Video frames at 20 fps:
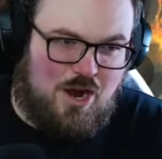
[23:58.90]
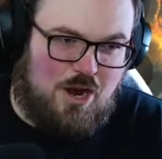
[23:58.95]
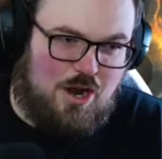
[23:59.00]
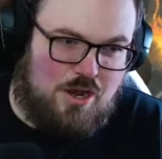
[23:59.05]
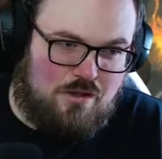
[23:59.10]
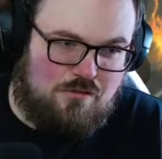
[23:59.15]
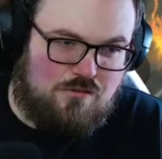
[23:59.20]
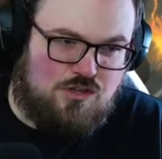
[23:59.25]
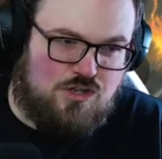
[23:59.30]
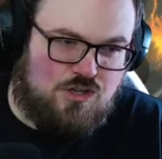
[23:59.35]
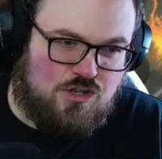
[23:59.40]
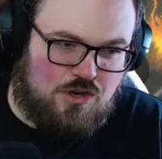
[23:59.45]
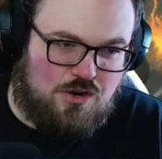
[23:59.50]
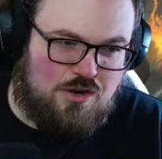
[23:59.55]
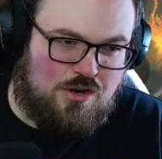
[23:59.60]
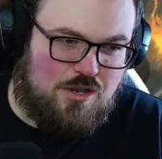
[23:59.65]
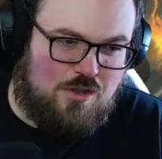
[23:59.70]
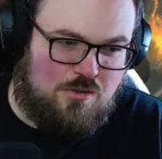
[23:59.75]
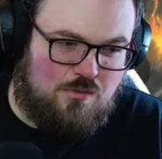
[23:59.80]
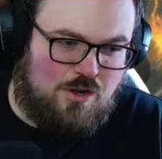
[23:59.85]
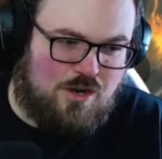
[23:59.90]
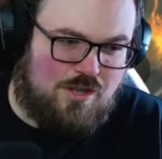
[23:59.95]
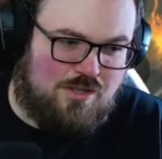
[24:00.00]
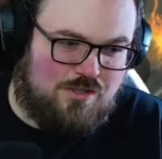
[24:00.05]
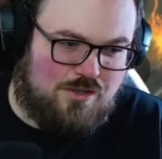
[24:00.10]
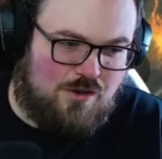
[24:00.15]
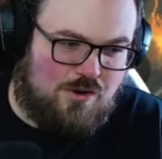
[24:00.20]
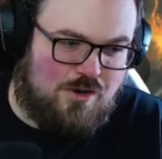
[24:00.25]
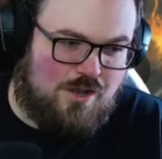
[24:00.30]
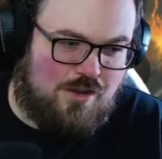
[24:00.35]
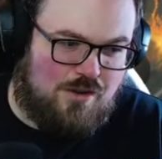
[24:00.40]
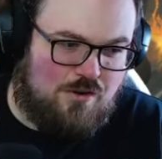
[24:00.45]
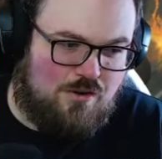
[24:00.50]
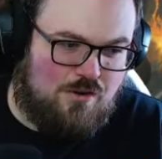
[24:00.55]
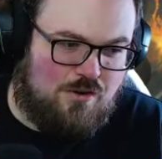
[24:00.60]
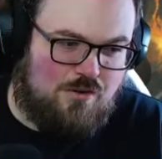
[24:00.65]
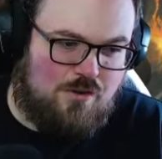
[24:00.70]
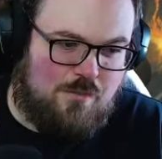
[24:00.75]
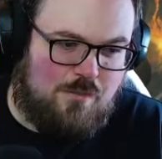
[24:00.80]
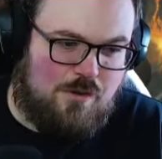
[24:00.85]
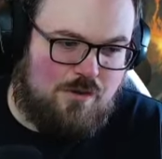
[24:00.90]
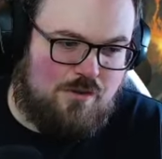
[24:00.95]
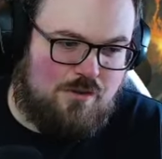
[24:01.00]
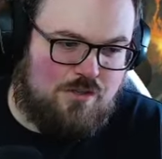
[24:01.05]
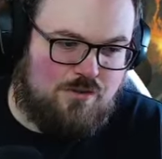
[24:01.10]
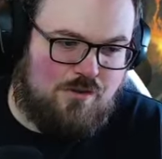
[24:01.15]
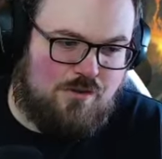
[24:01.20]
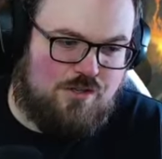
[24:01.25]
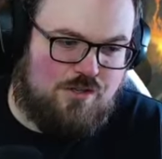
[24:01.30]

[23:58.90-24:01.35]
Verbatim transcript: Are you sure you want to target your opponent's